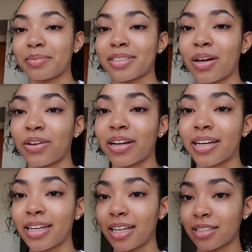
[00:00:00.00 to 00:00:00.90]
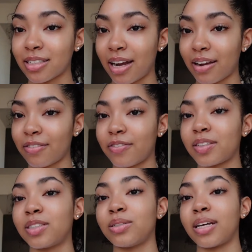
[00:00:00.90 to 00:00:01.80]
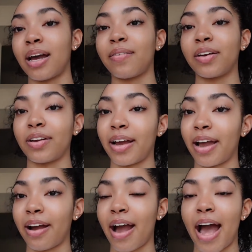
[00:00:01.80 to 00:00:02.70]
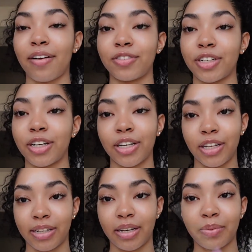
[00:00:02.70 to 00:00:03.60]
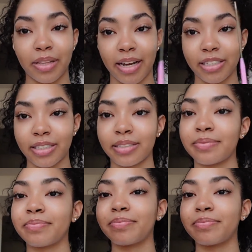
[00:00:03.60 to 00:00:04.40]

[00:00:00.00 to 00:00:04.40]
So you're gonna need a scarf to tie around your hair after you're done with your edges.